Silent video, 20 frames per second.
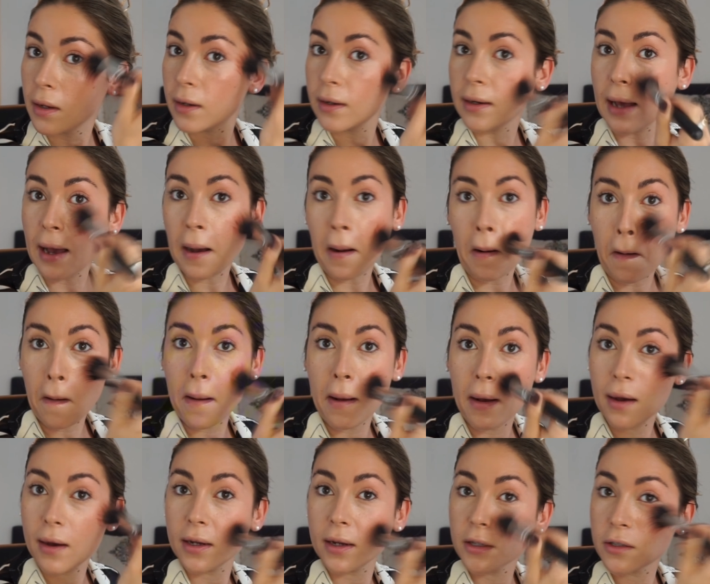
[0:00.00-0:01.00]
Now,
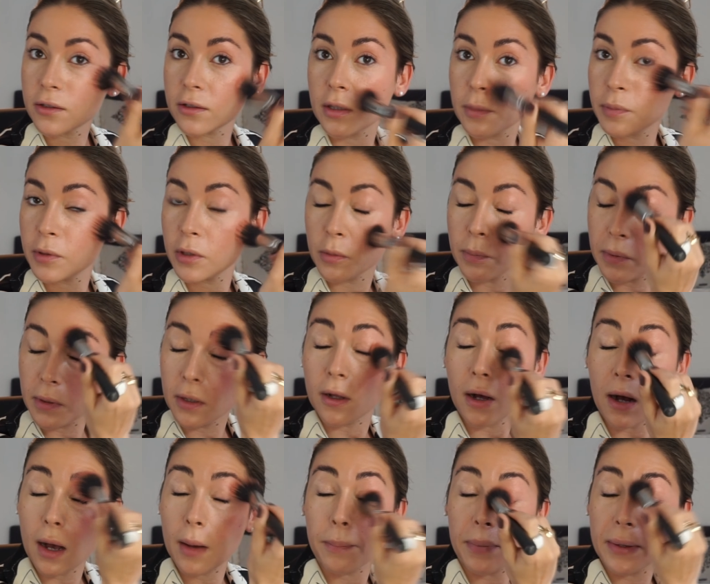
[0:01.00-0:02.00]
under the
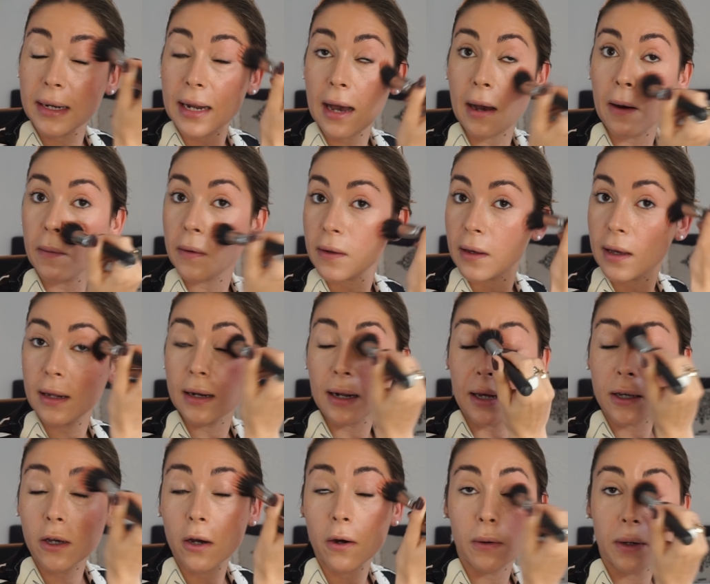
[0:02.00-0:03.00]
pupil, up and out, and
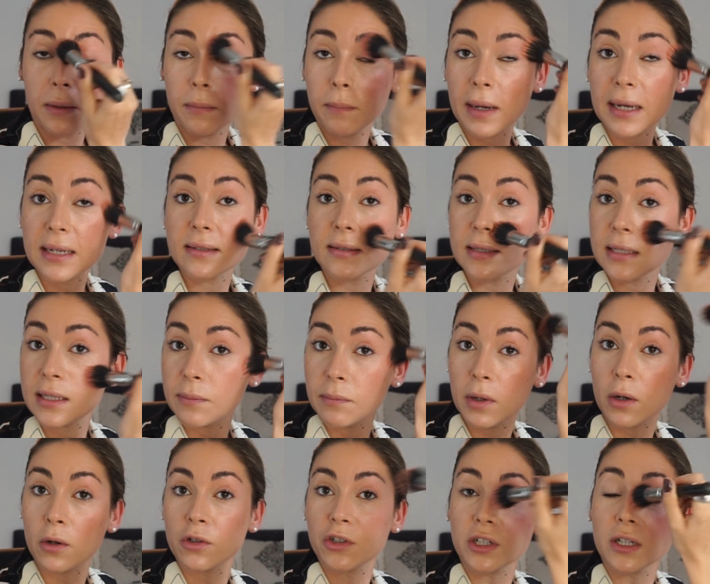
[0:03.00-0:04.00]
I go in my C
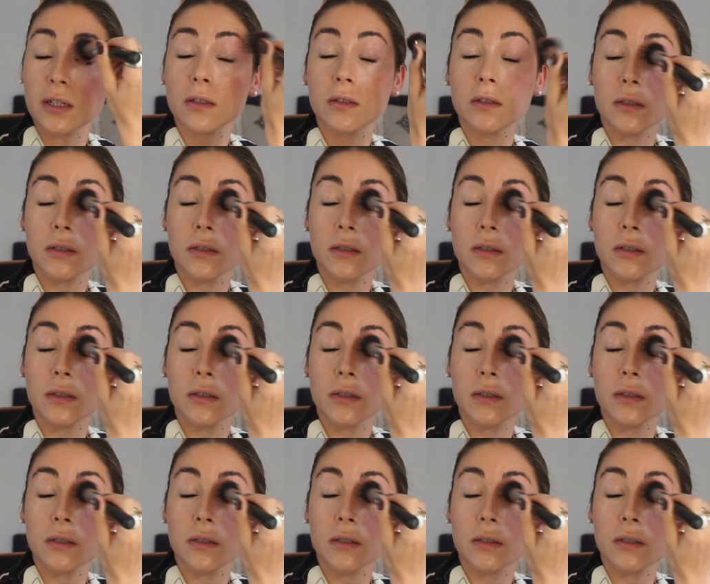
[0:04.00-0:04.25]
motion.